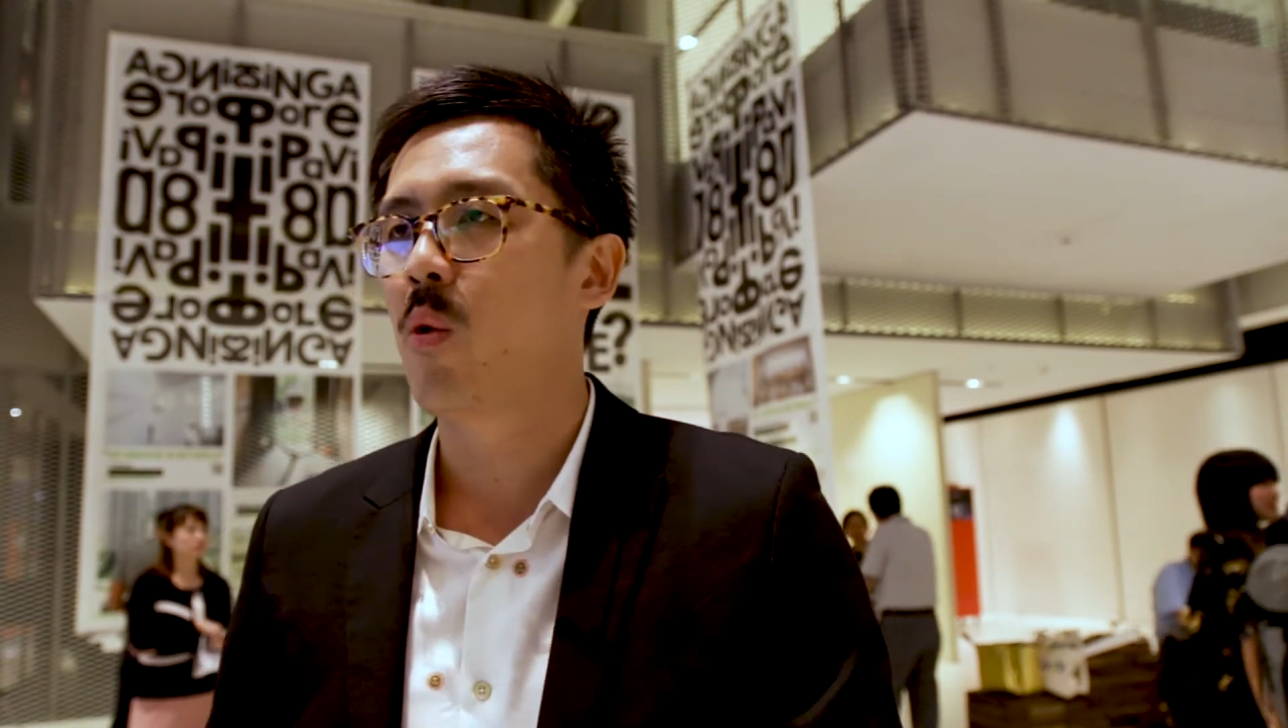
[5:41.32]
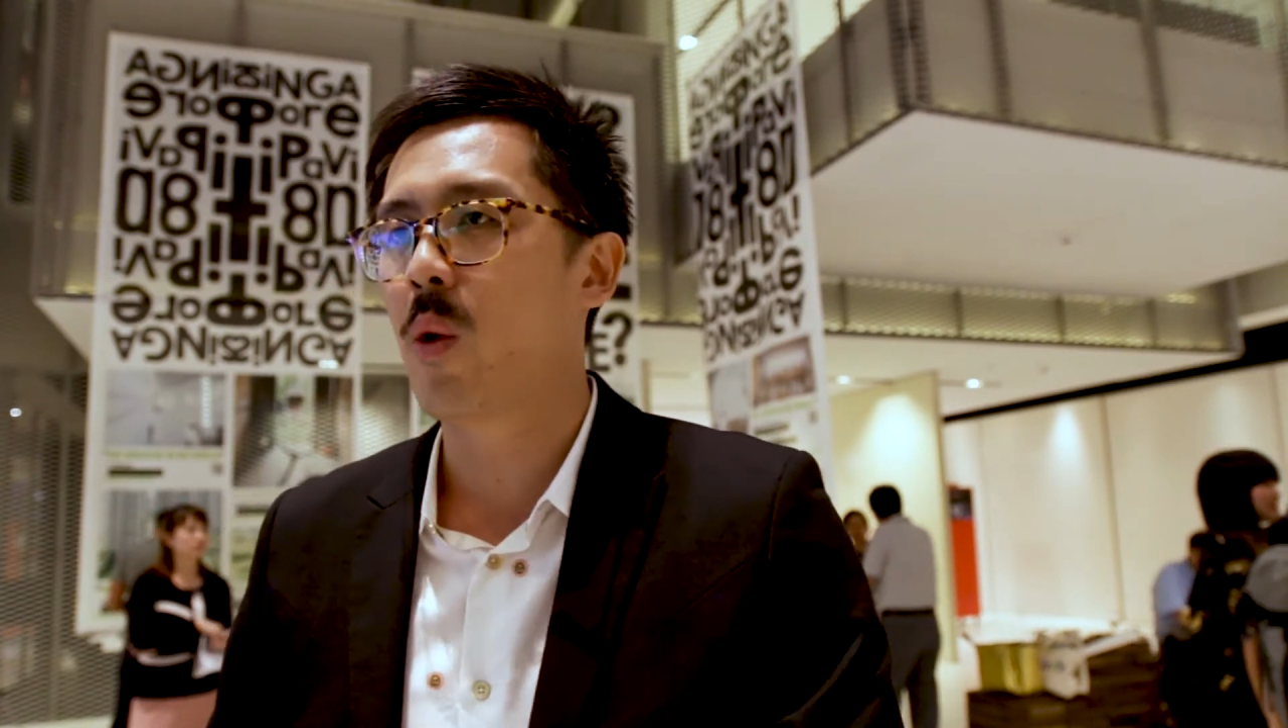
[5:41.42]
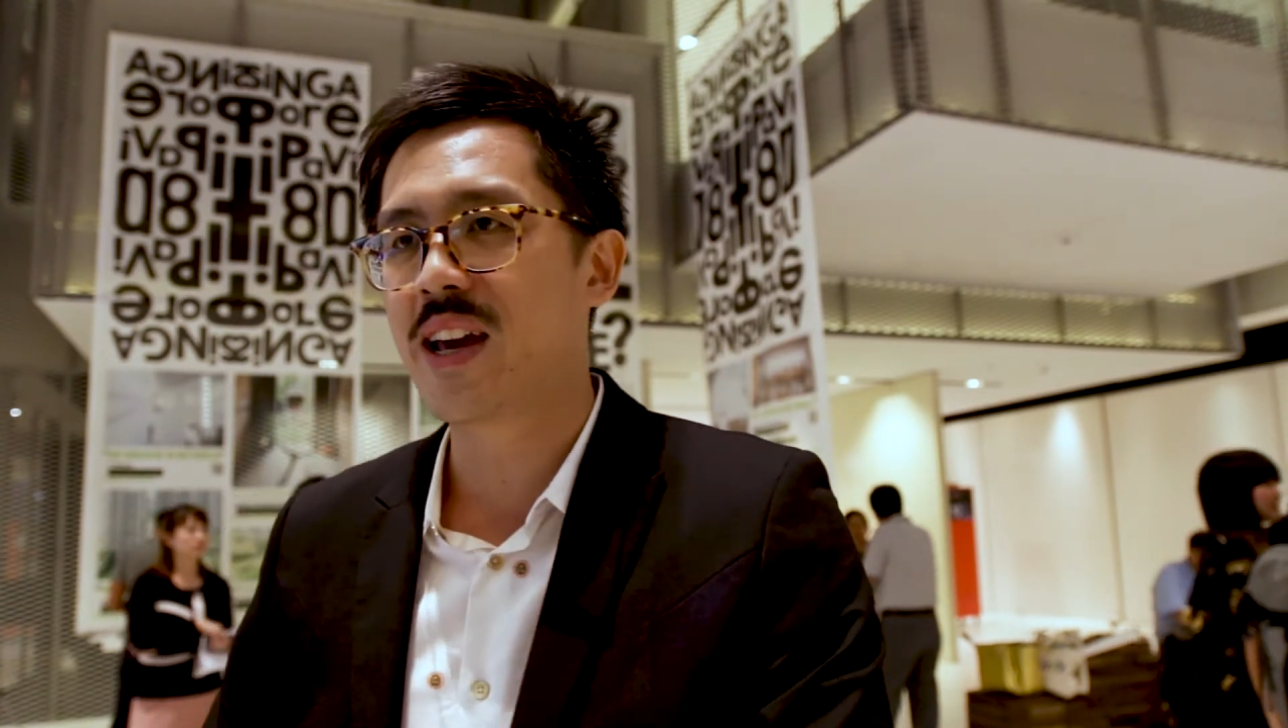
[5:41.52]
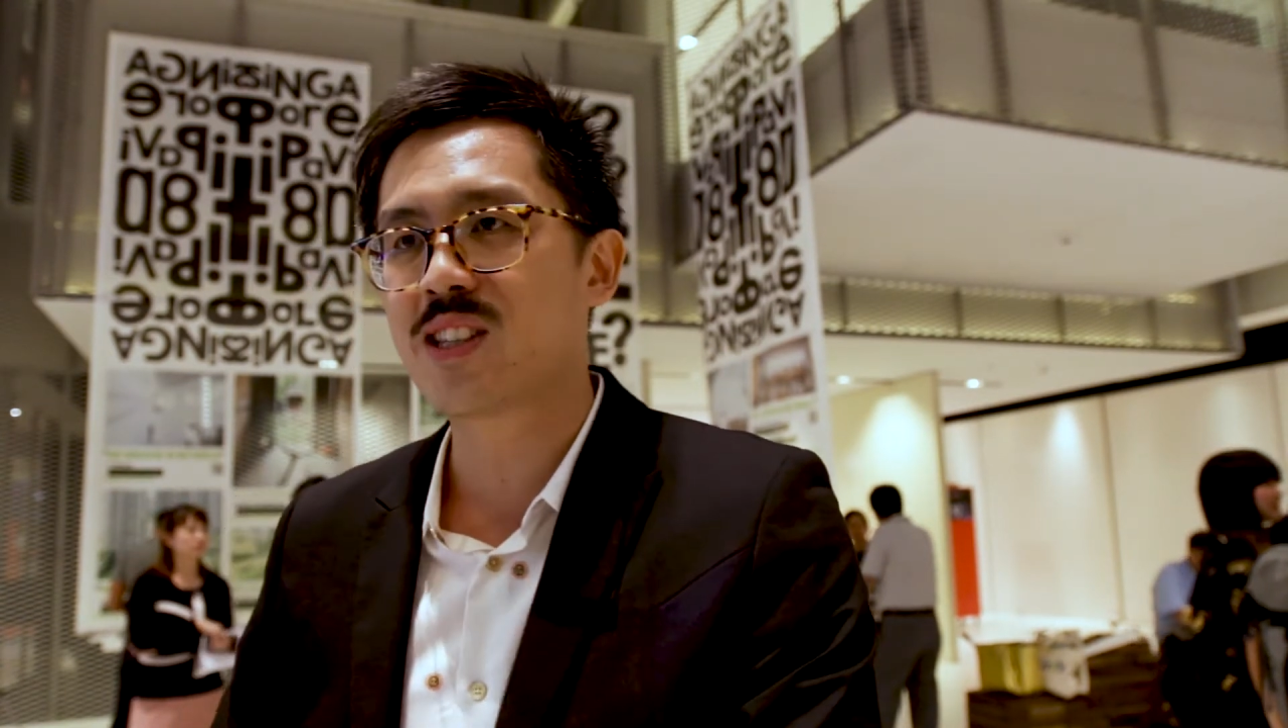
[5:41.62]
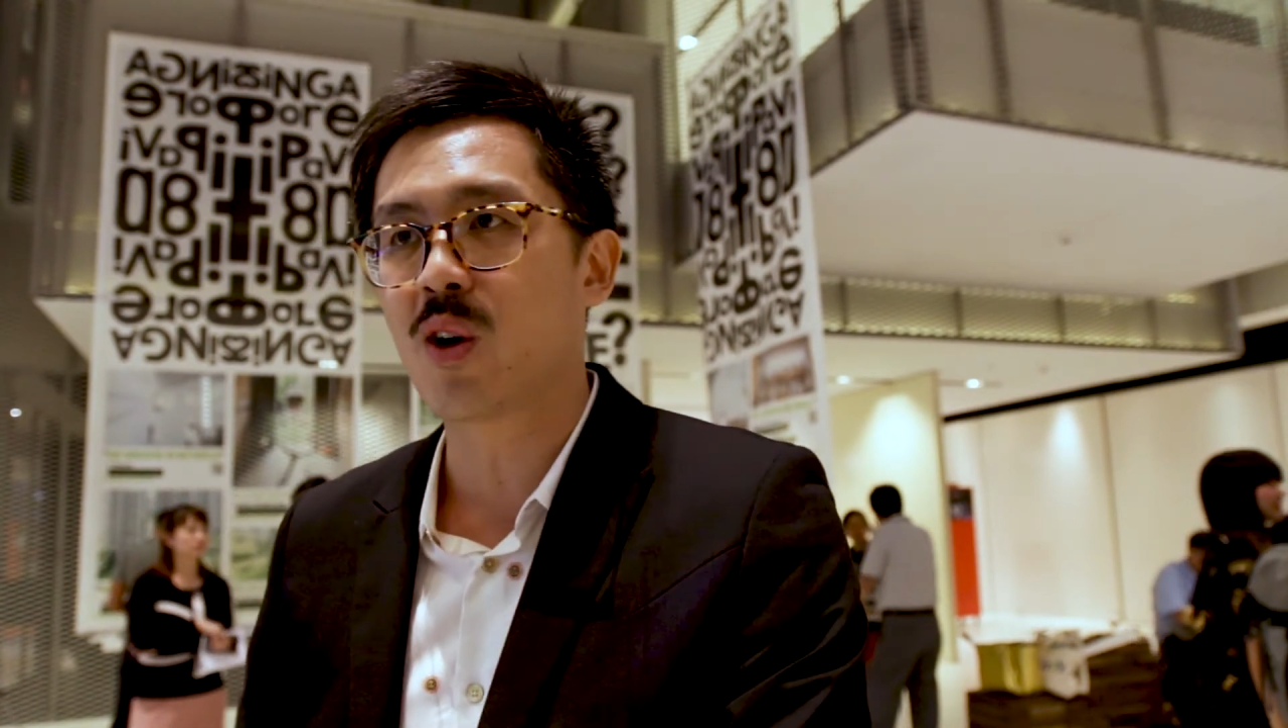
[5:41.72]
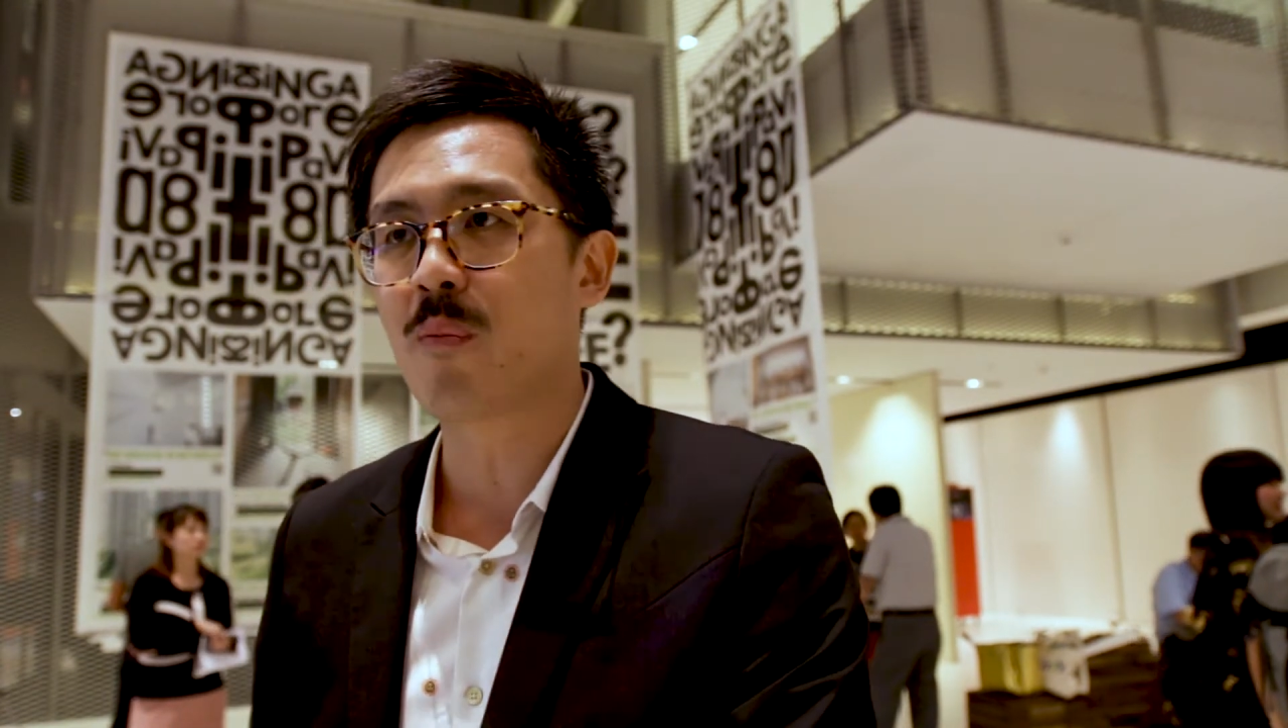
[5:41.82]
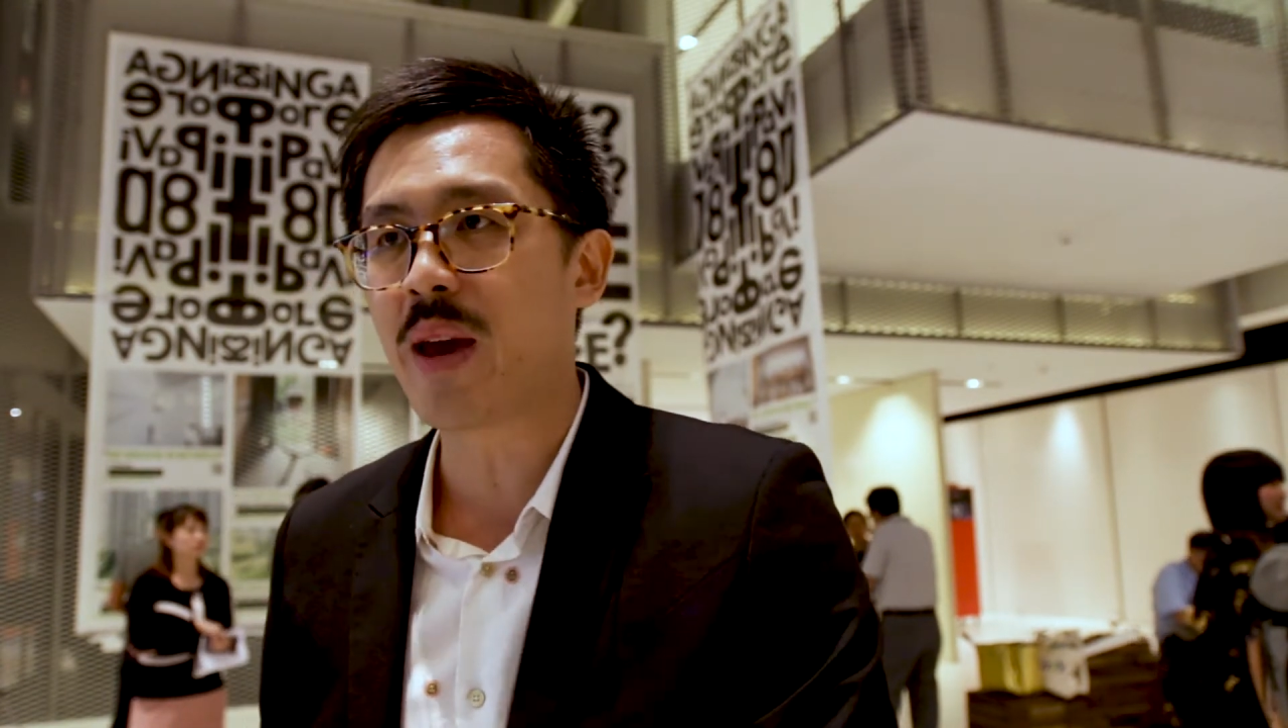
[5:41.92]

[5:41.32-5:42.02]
ways of